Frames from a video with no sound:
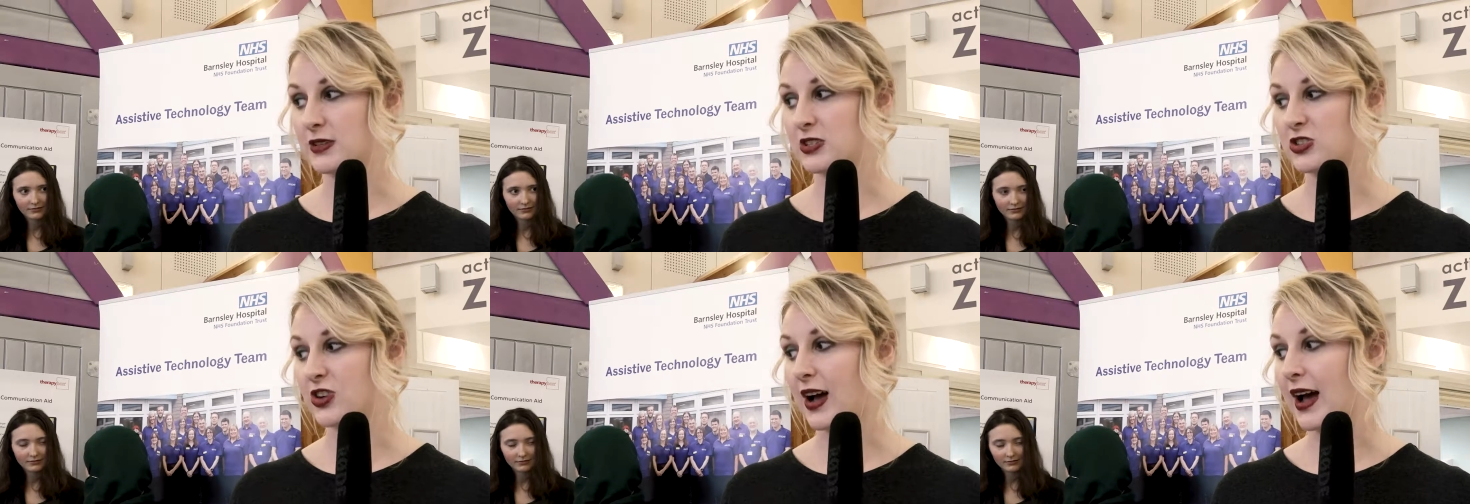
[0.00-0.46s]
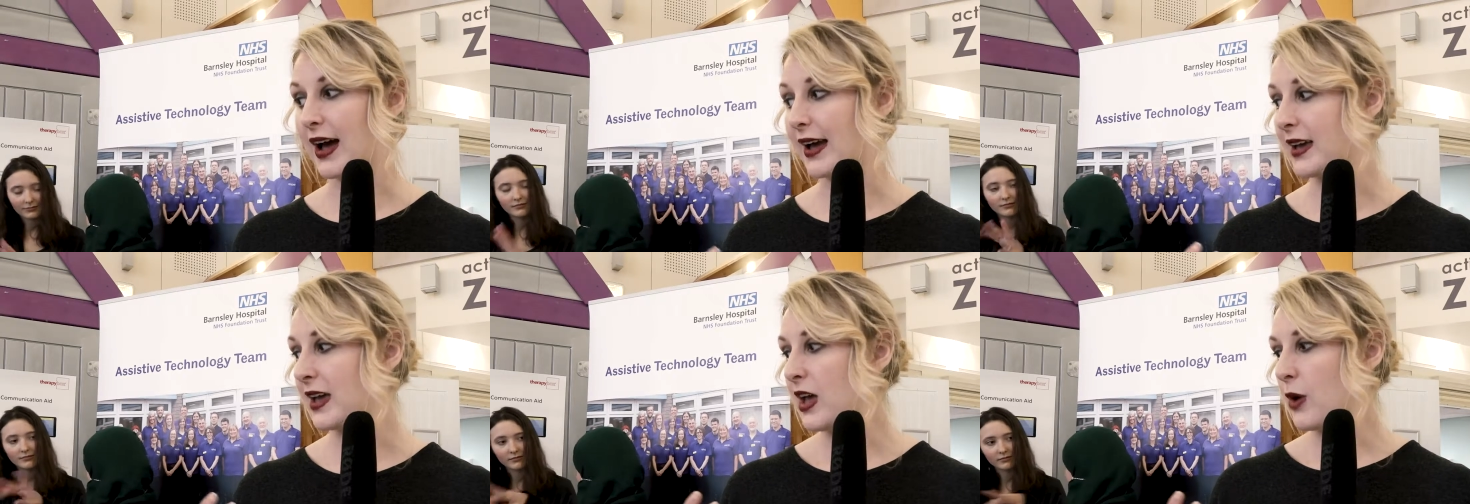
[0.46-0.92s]
Speaker 1: to
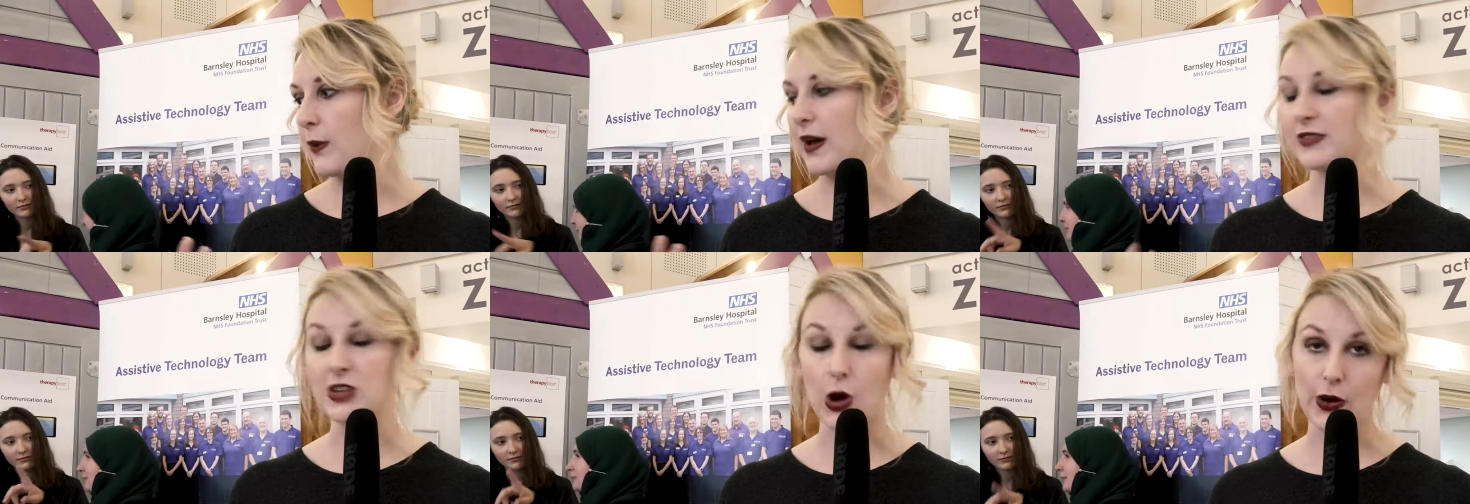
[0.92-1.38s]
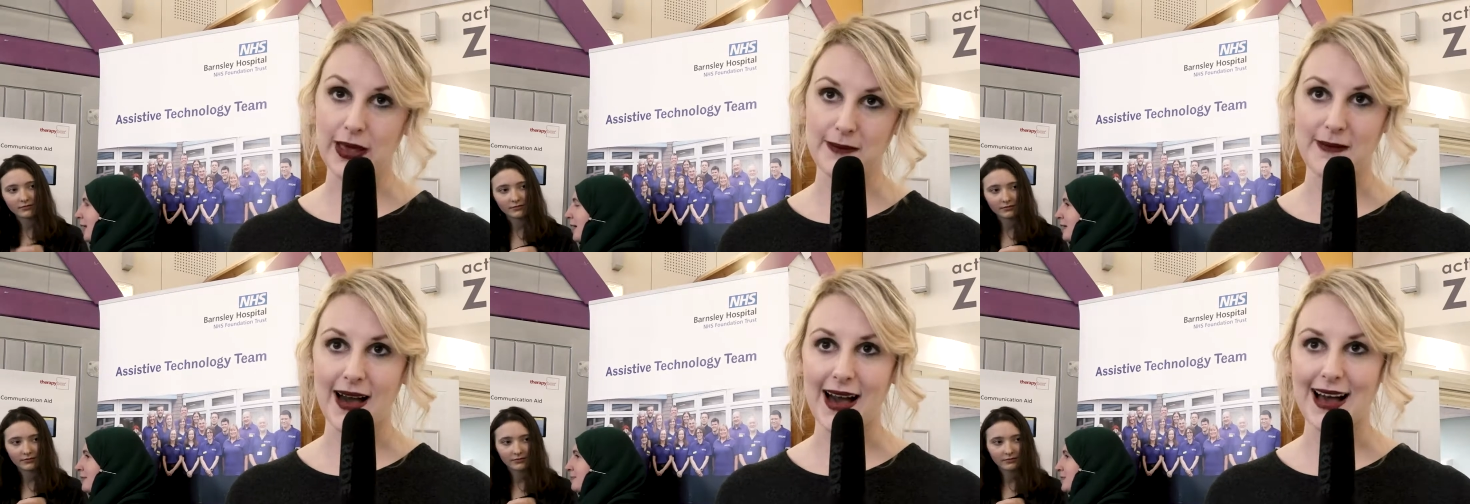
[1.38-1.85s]
try. We have talking
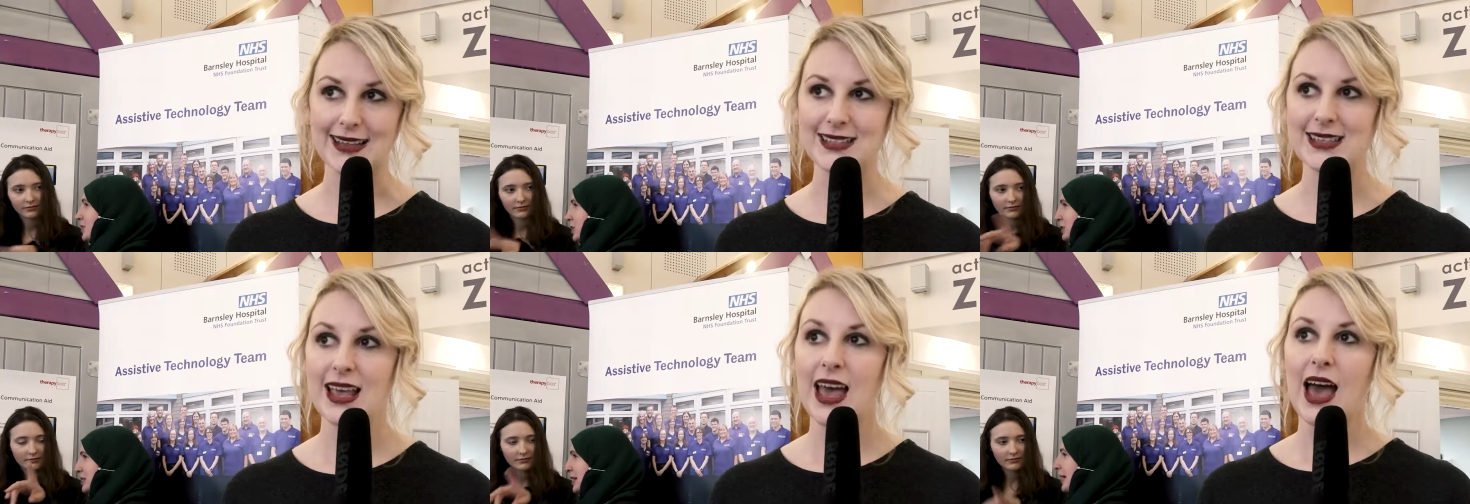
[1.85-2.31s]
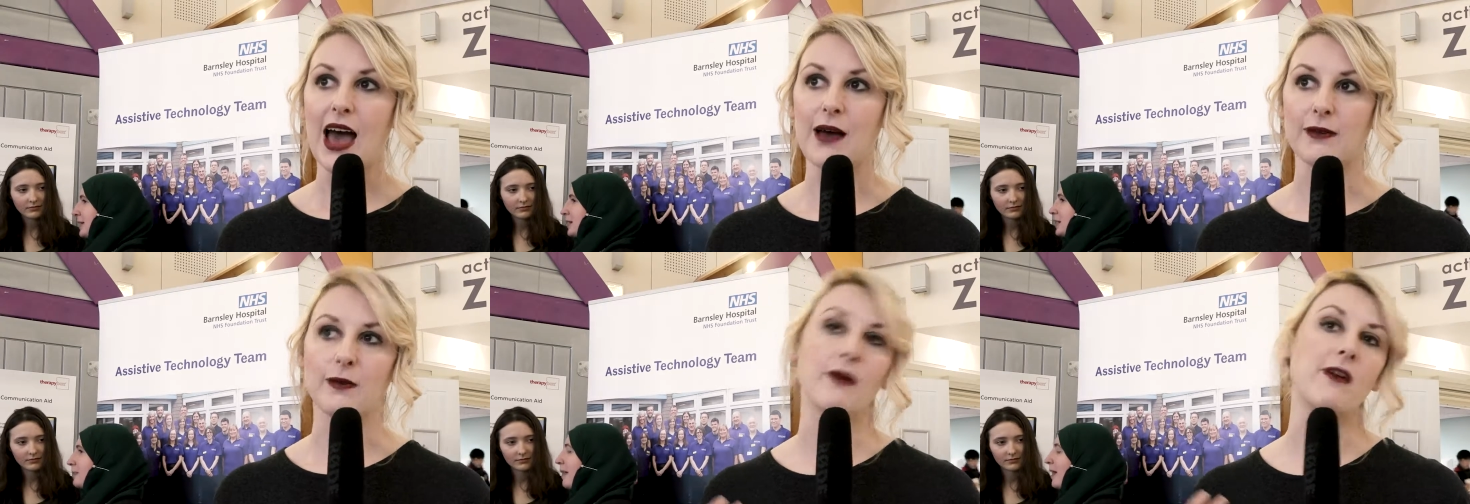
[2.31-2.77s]
mats
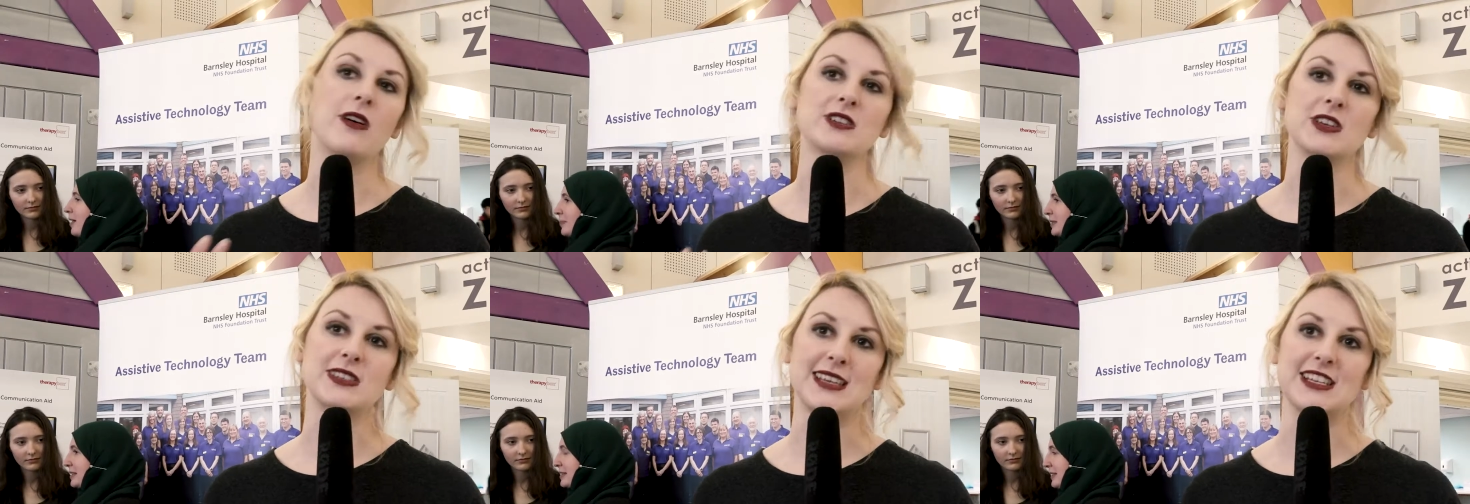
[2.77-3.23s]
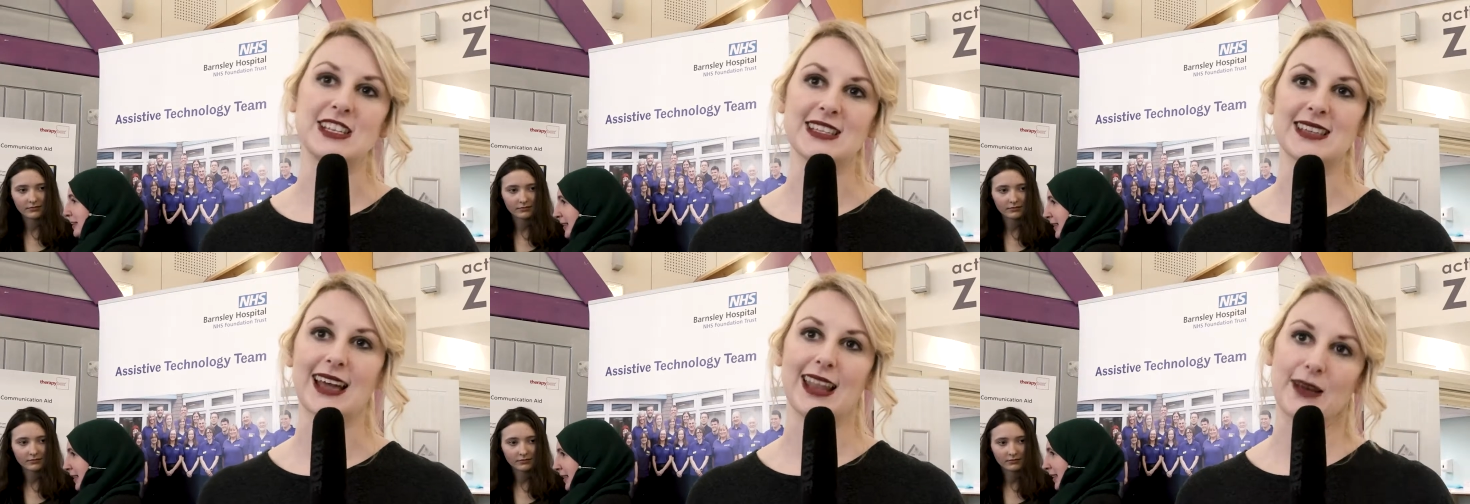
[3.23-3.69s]
and we're also teaching
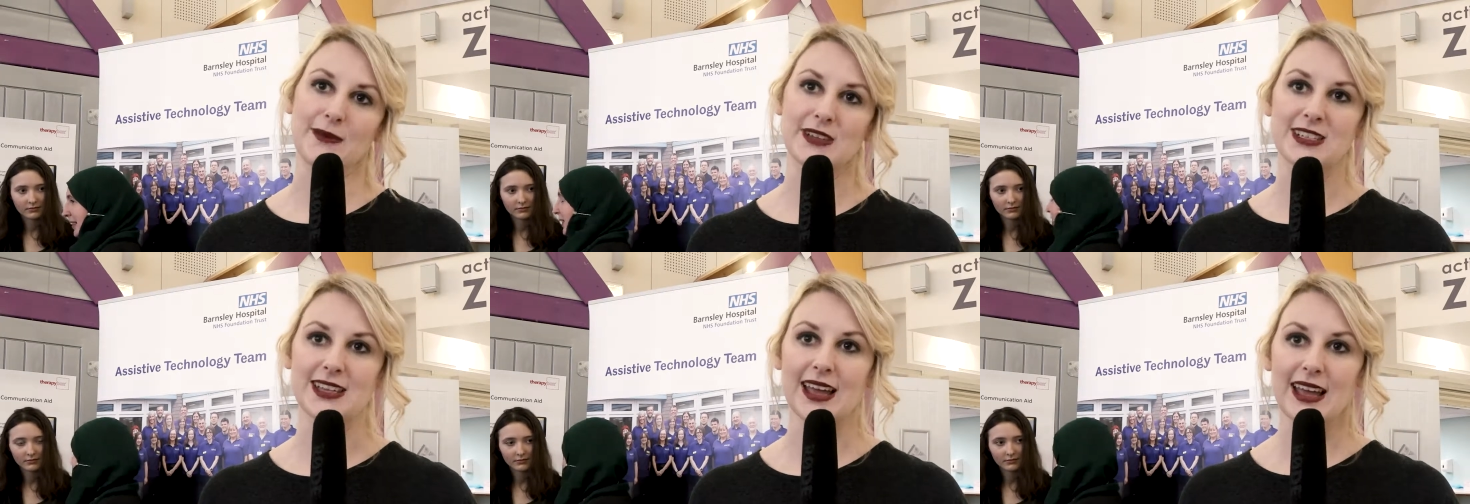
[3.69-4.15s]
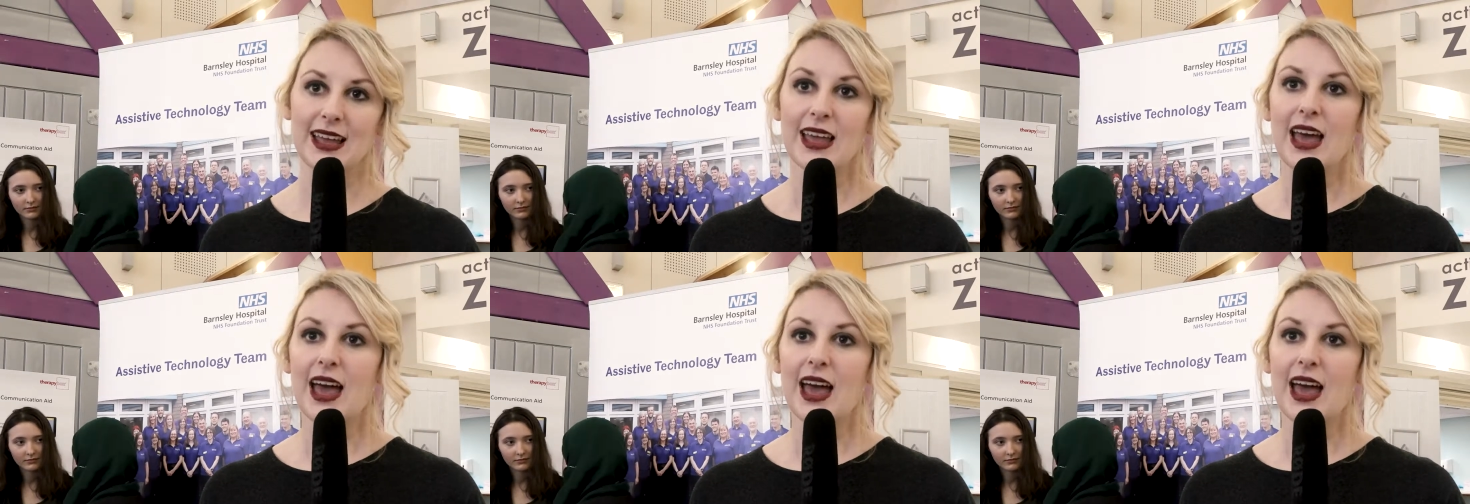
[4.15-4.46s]
sign language today.